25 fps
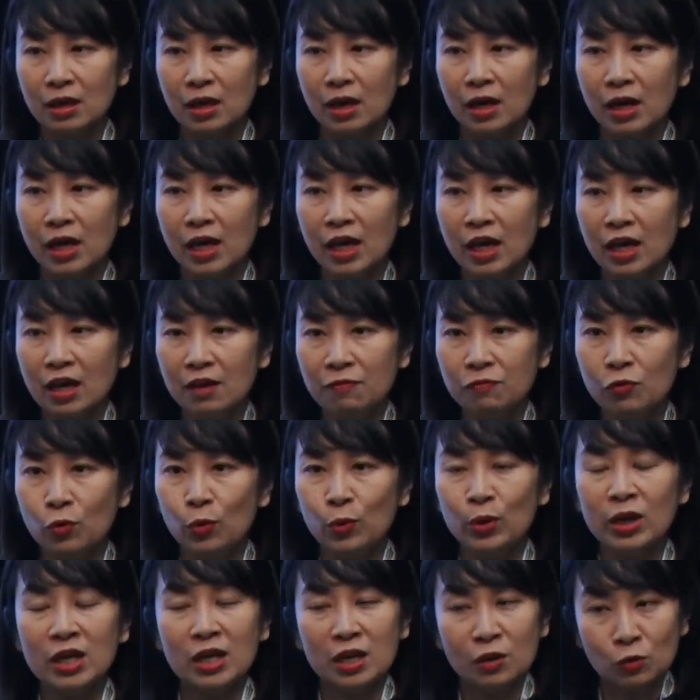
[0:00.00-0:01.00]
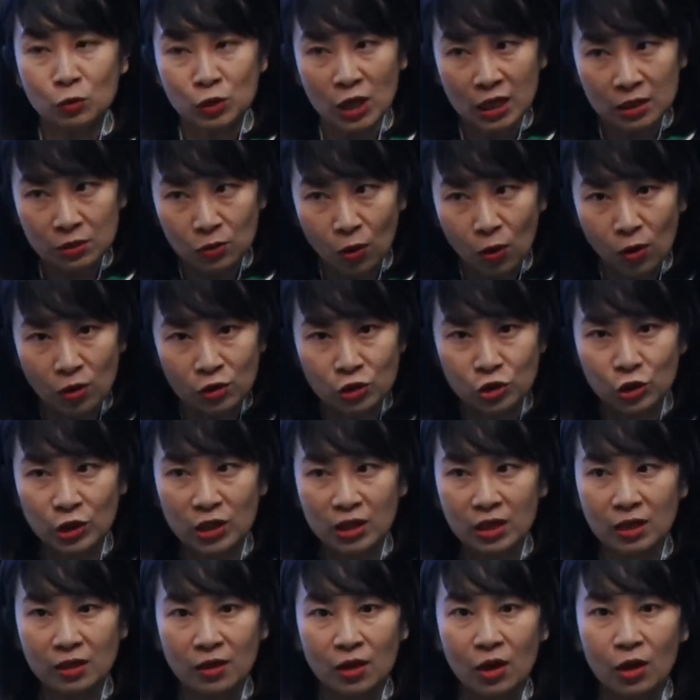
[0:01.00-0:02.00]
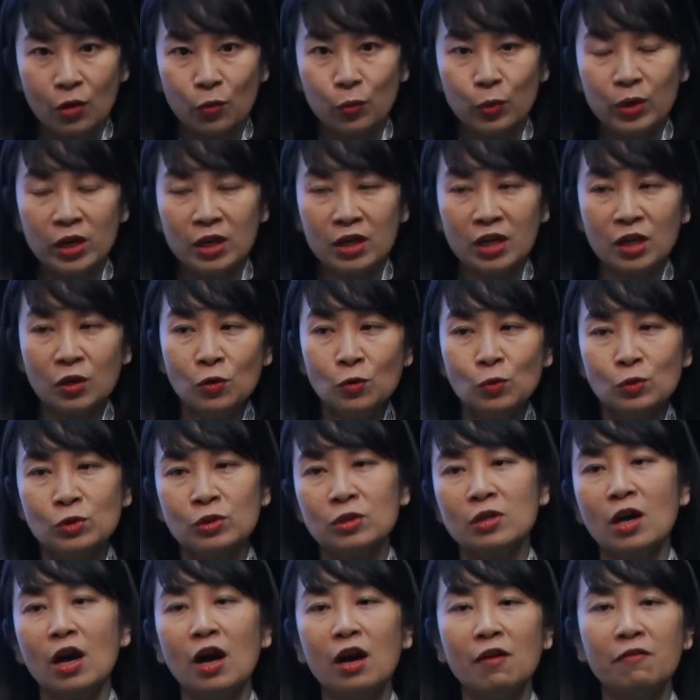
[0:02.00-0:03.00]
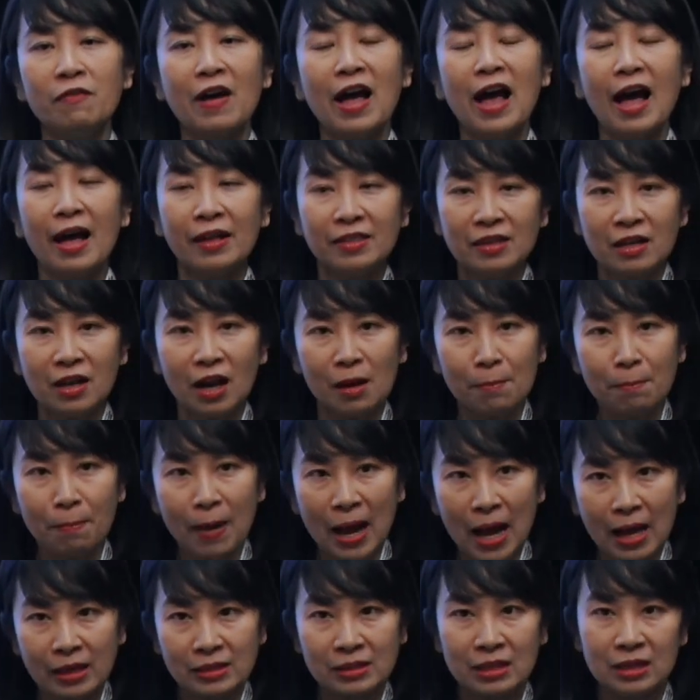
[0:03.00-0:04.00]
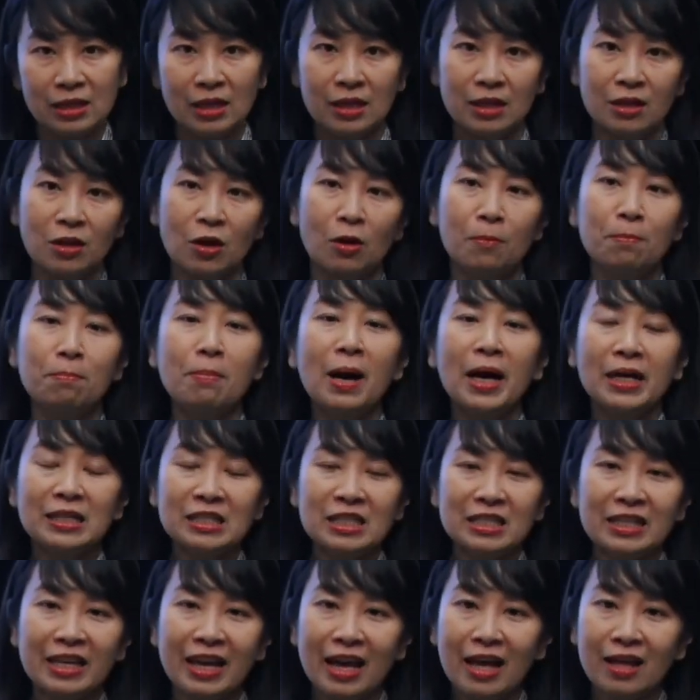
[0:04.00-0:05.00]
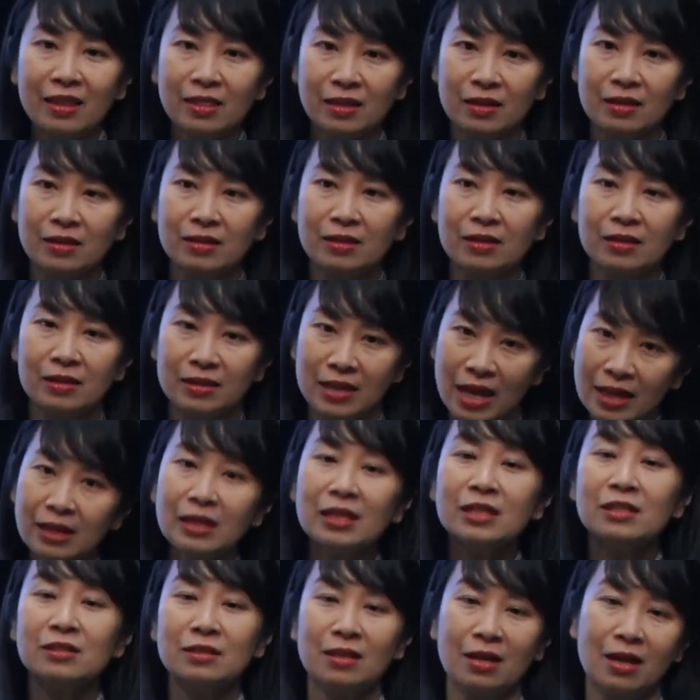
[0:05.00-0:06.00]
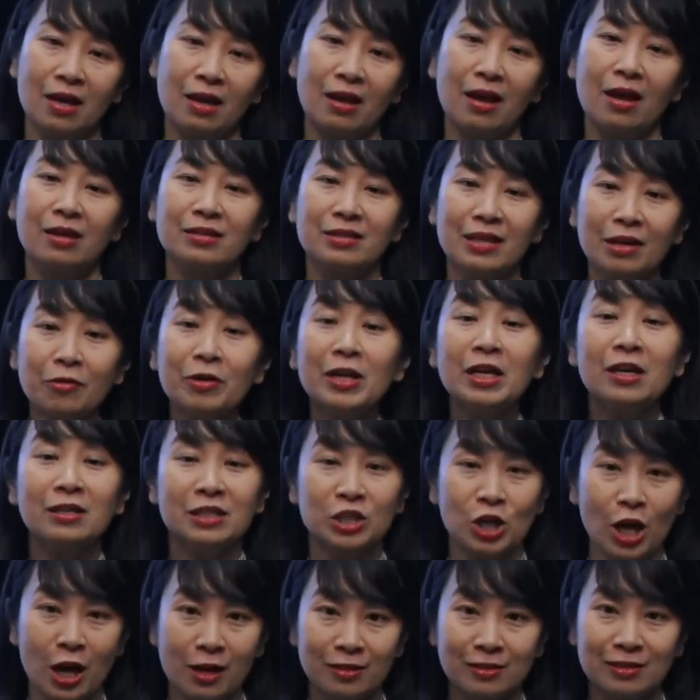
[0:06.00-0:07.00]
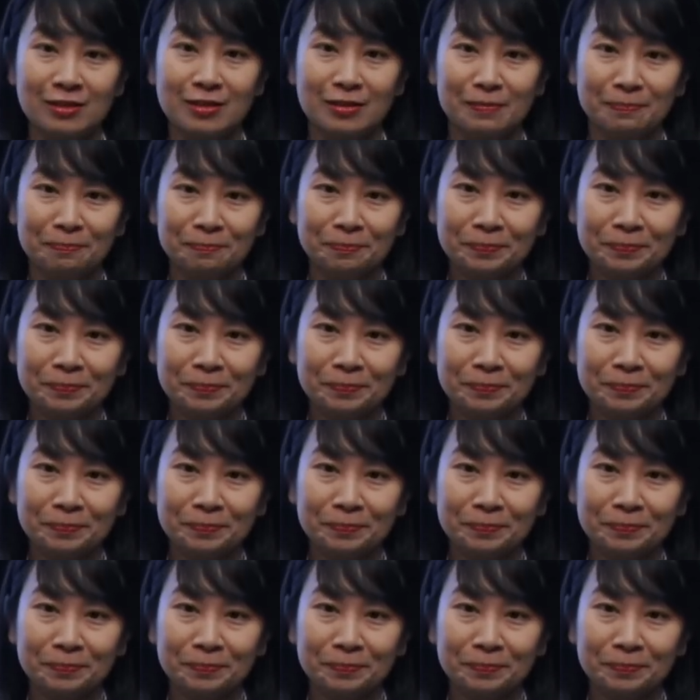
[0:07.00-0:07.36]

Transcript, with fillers: if we use technology we use of other capacity combined together, then it's there is a chance.